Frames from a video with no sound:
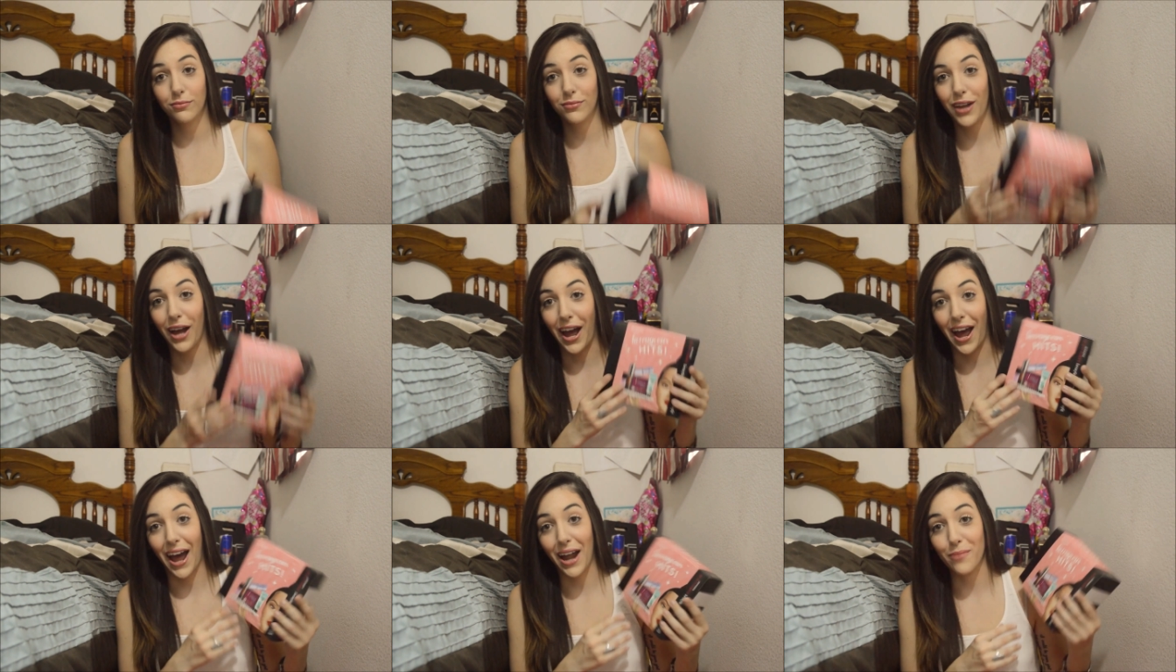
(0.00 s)

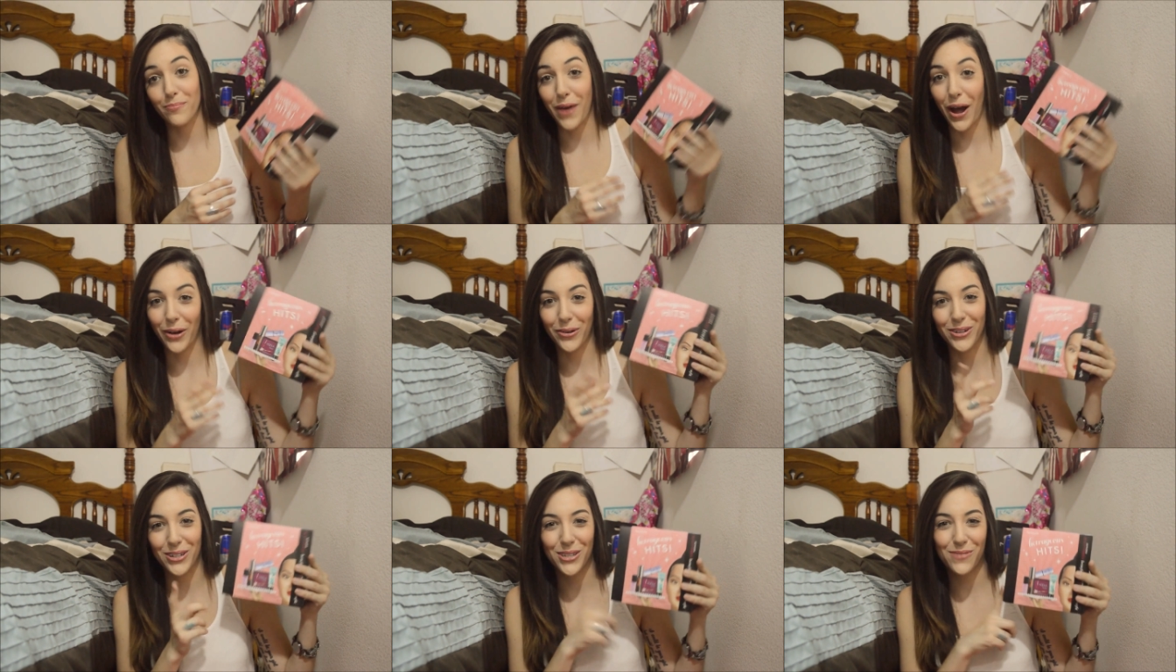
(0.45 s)
I had it
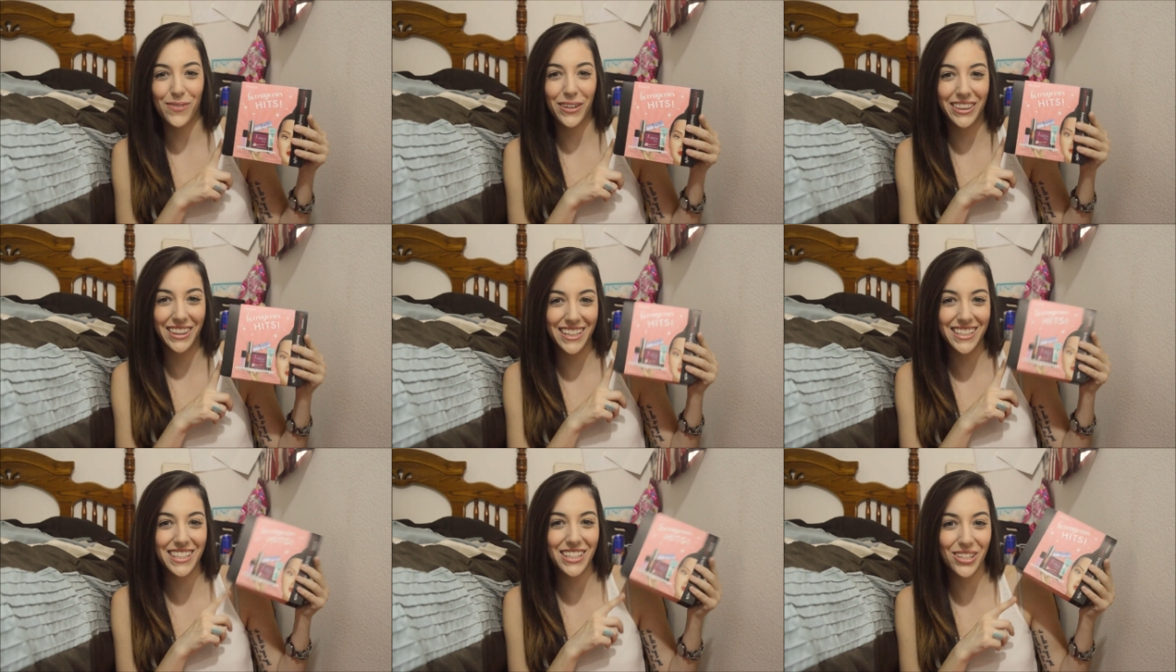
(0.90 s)
backwards, but
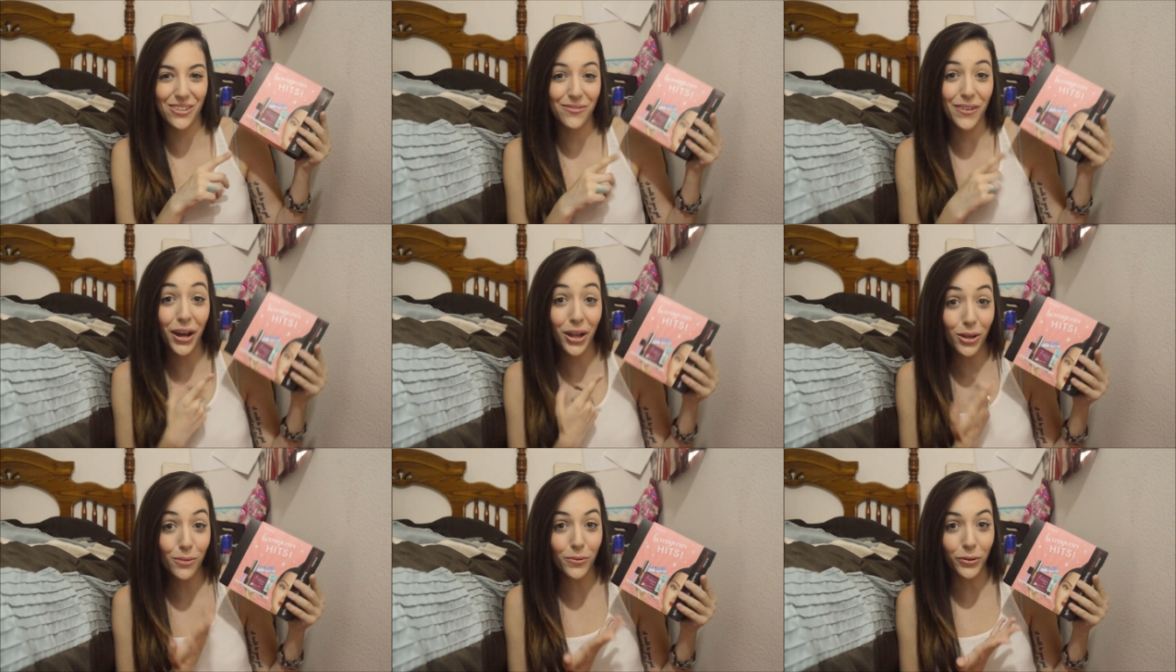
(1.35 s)
this is
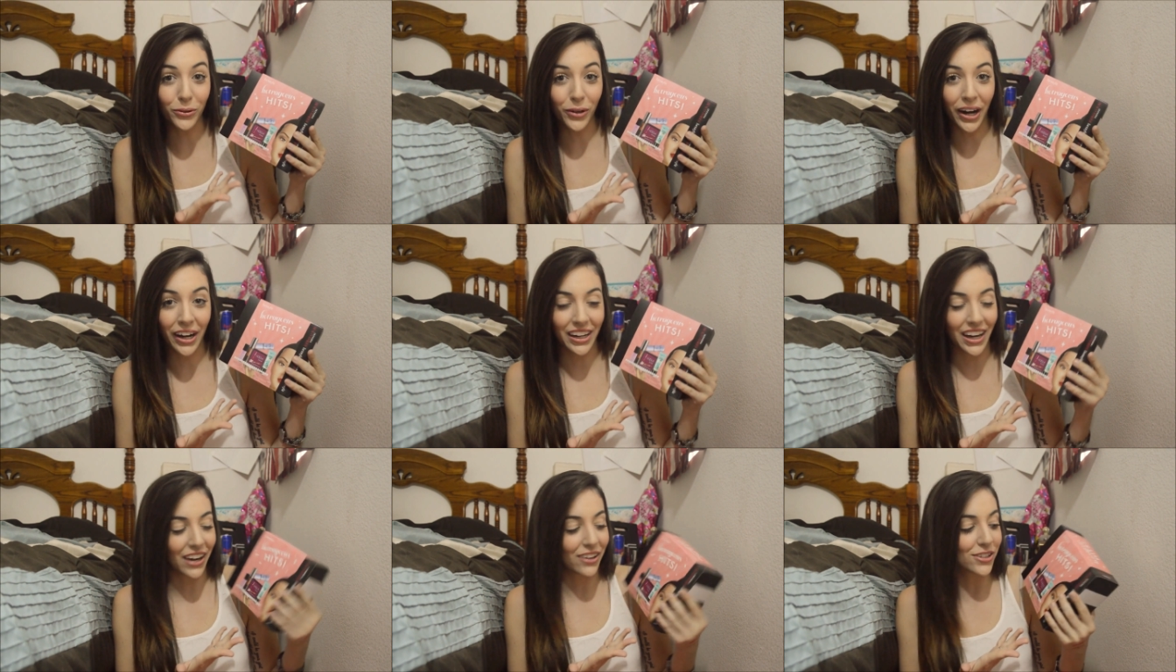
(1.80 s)
available right now,